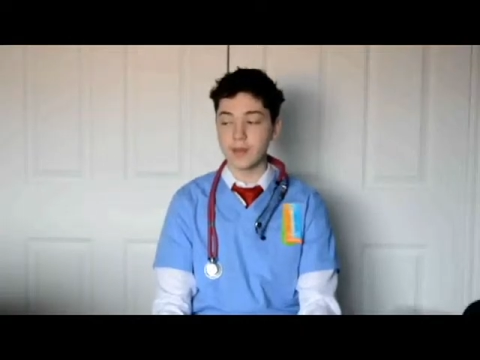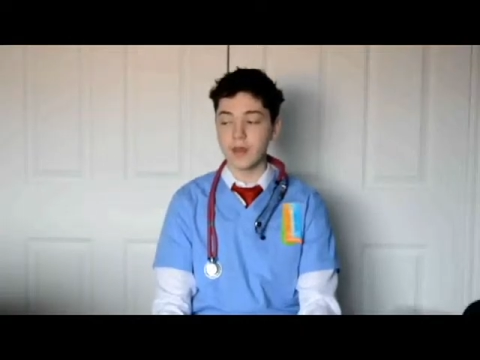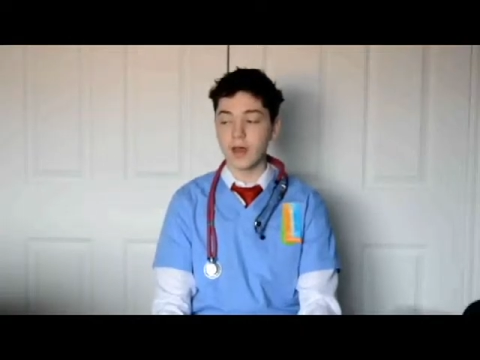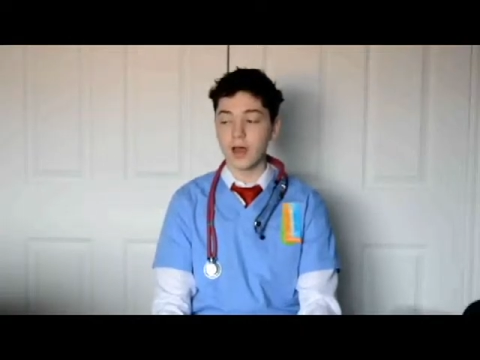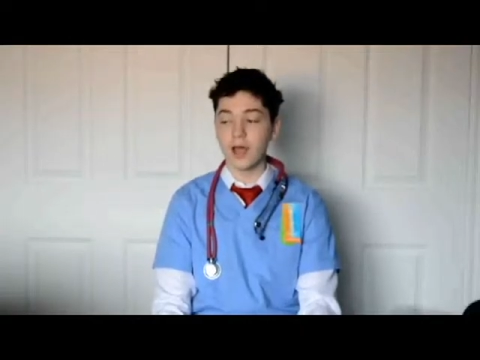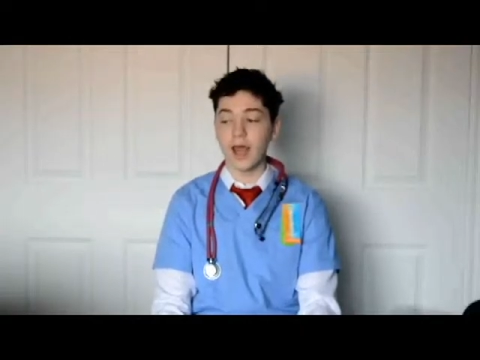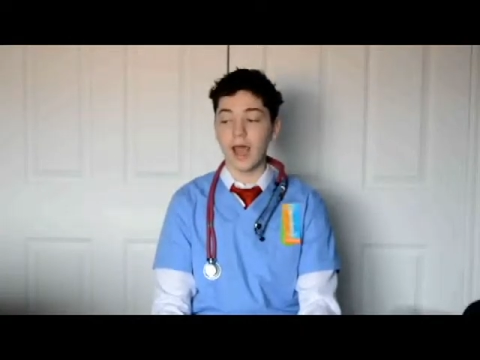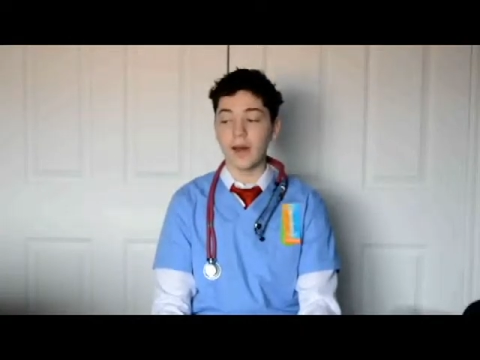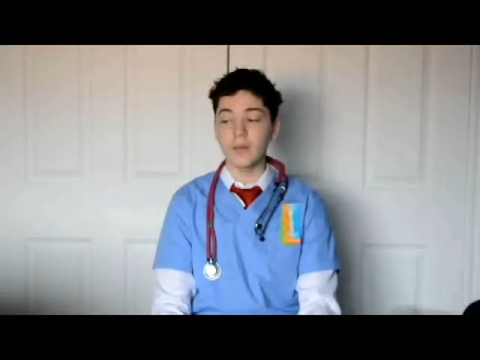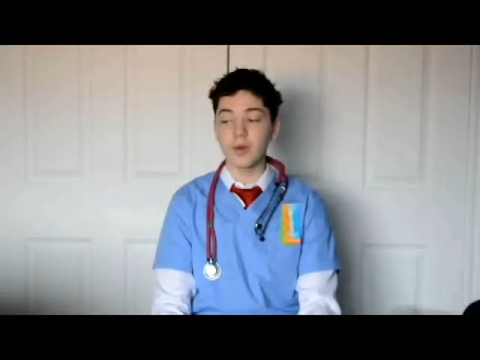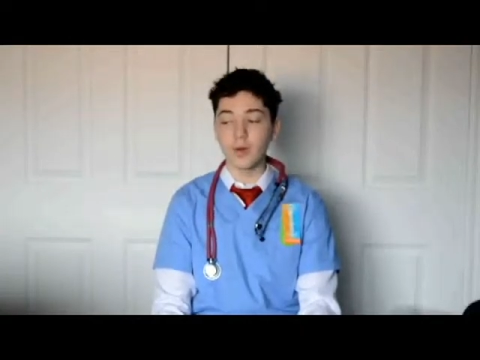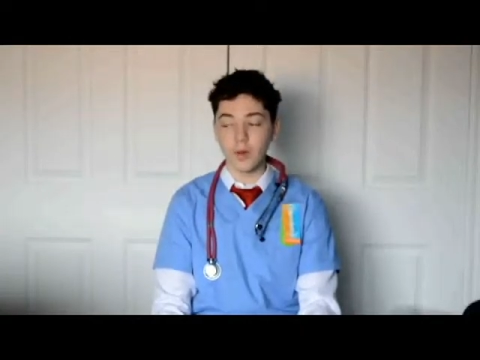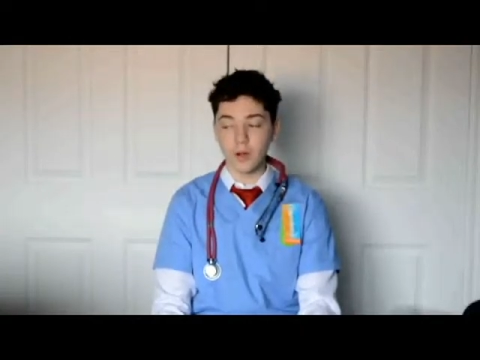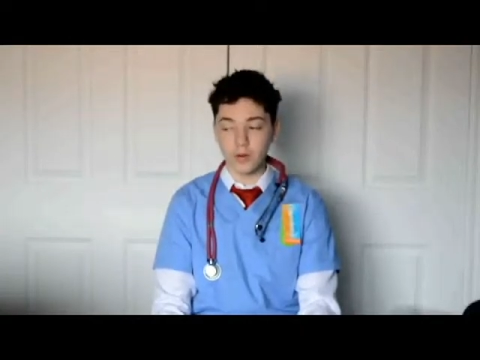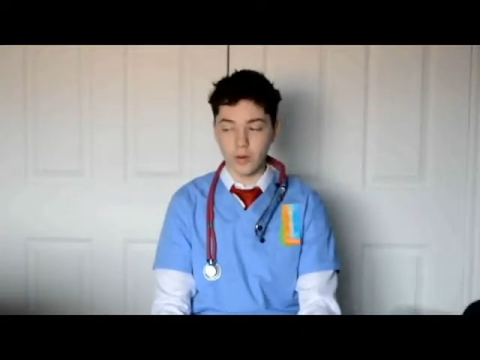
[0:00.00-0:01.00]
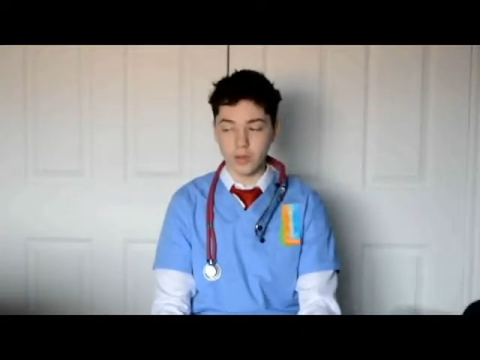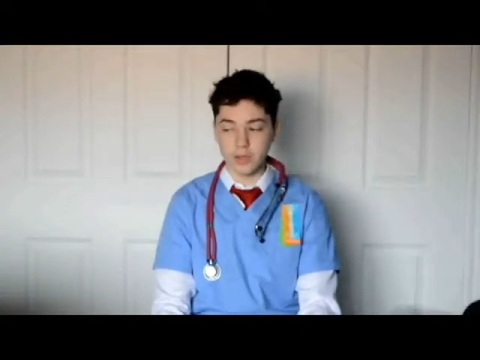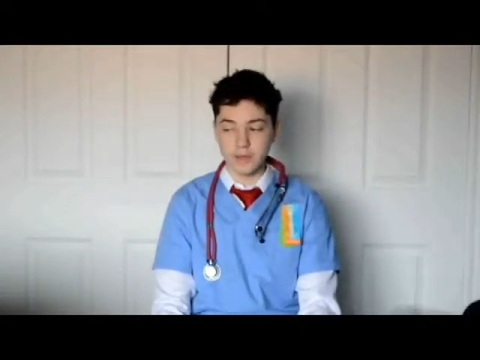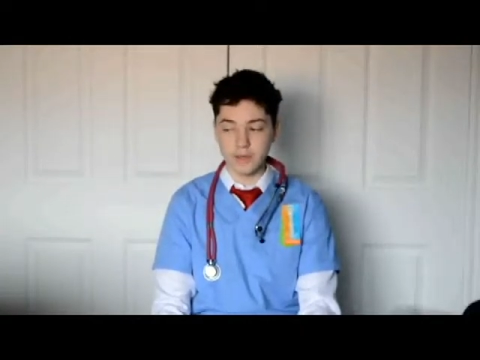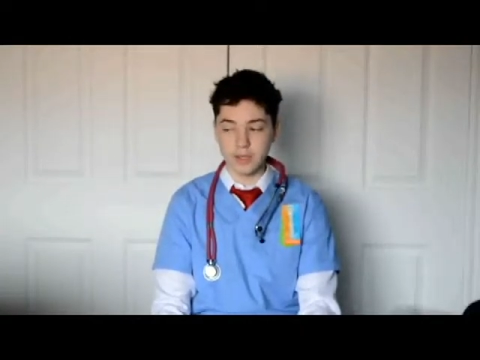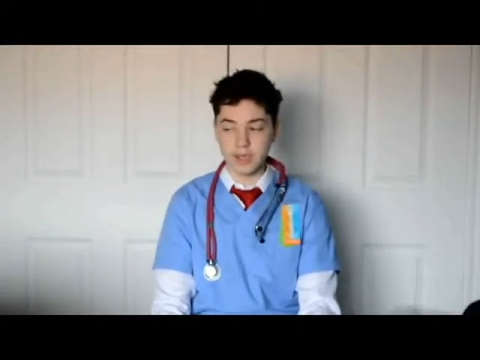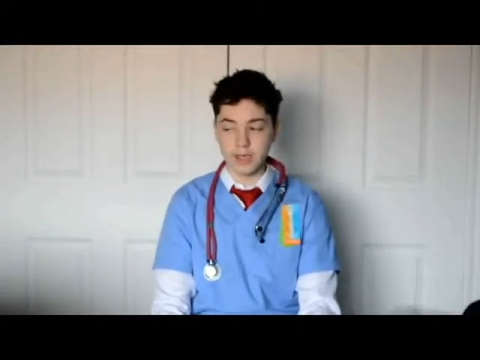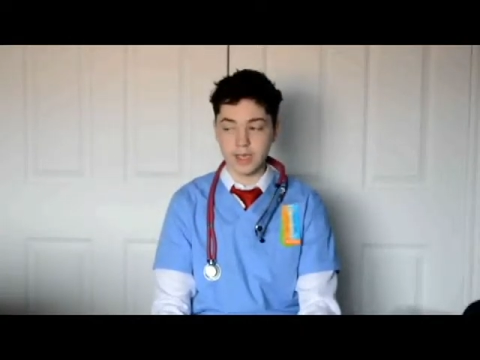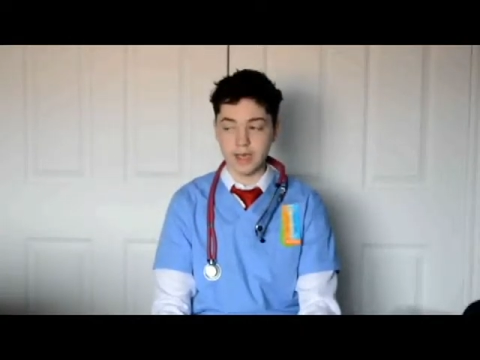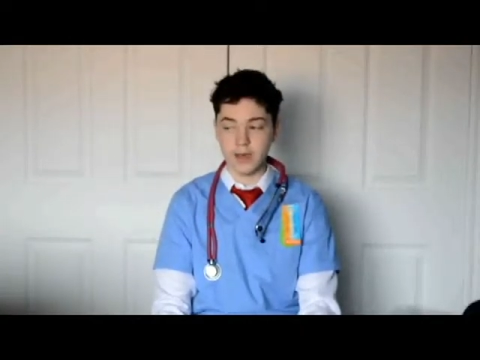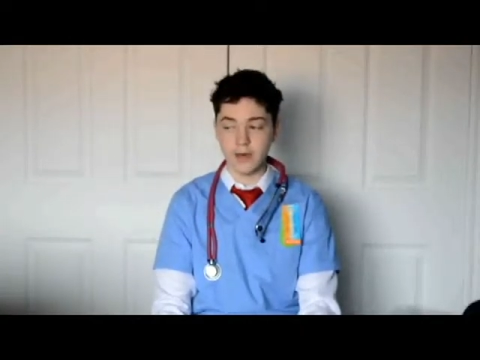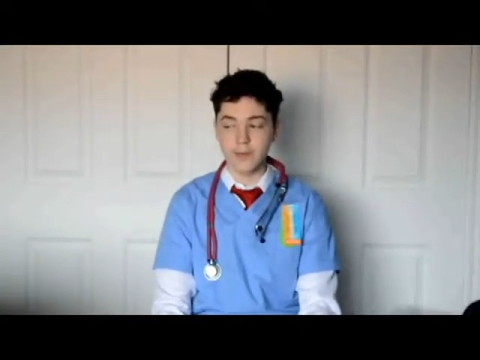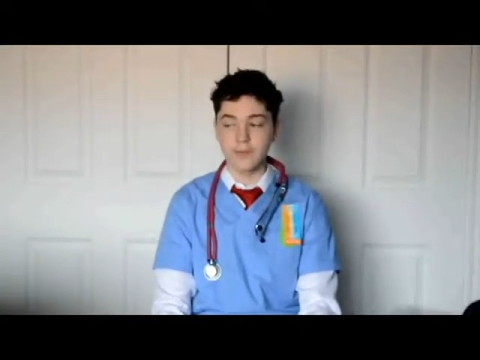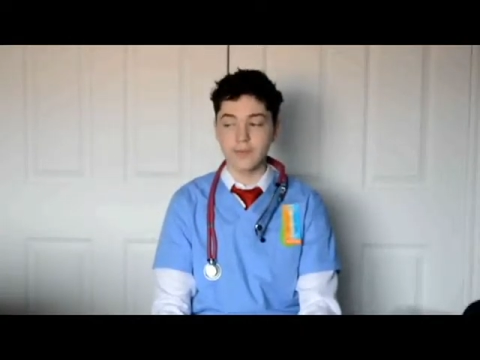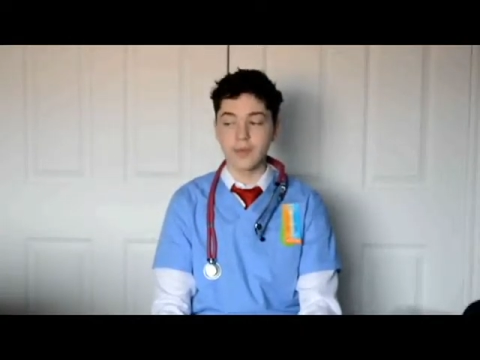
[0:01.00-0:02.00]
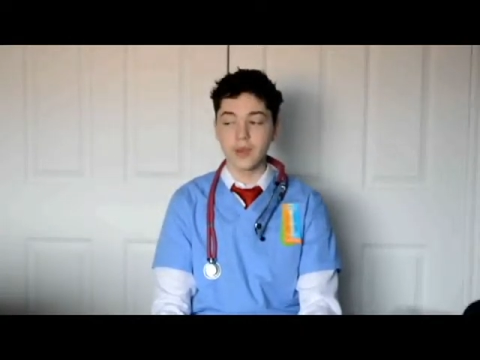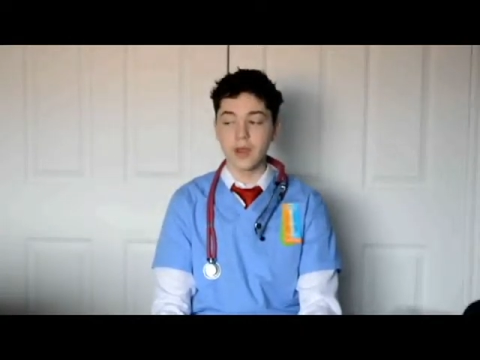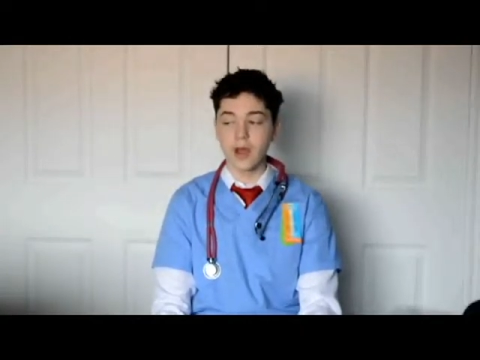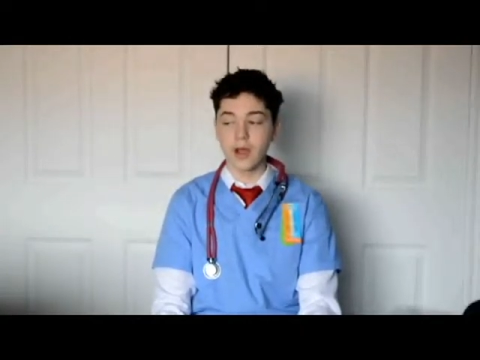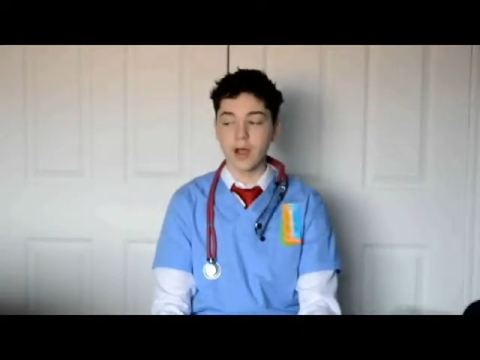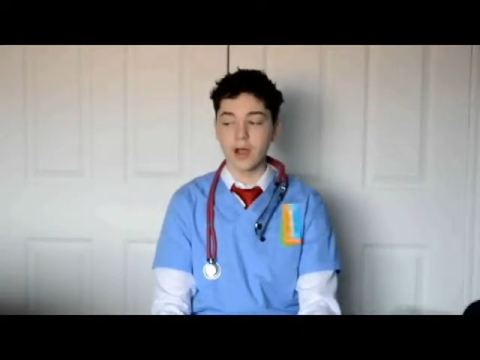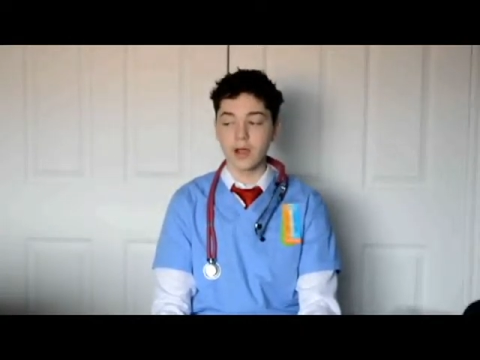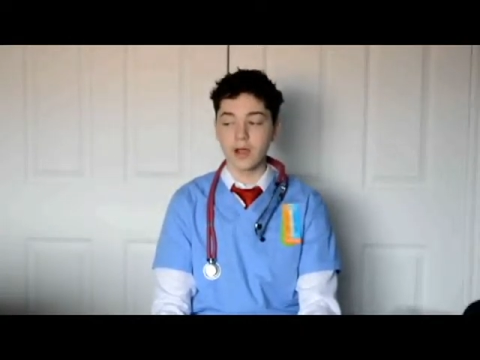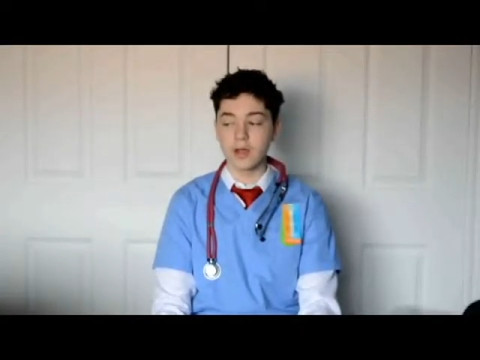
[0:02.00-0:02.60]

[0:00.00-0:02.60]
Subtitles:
and abnormal growths can be taken out. A